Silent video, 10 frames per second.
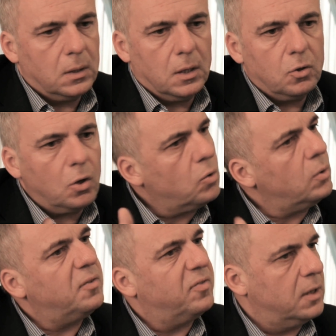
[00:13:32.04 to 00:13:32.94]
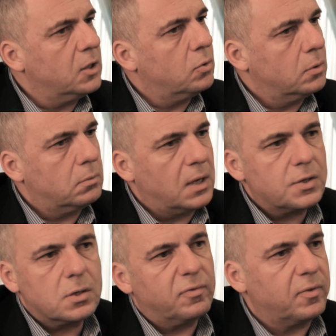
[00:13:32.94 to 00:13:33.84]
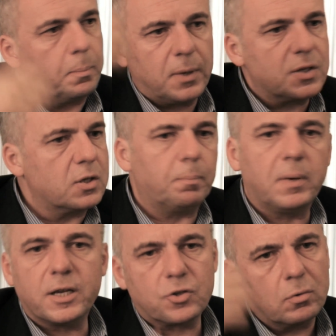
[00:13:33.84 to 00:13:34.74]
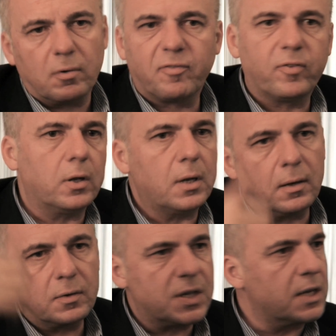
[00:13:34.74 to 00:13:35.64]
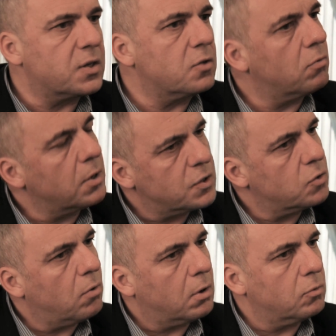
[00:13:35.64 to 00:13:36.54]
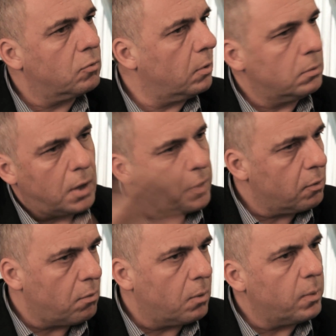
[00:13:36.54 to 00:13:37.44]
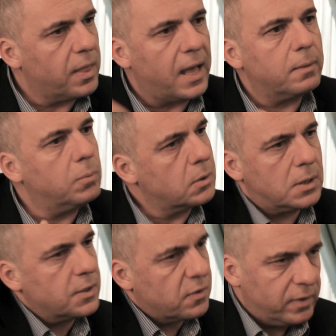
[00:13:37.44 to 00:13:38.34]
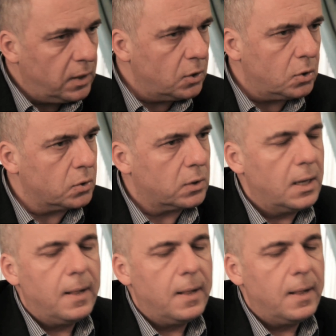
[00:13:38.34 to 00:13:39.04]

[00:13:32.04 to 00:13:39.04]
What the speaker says: Not only feeling good, that's the pleasure of fun and sex and drugs and rock and roll, nothing wrong with that, but that's feeling good.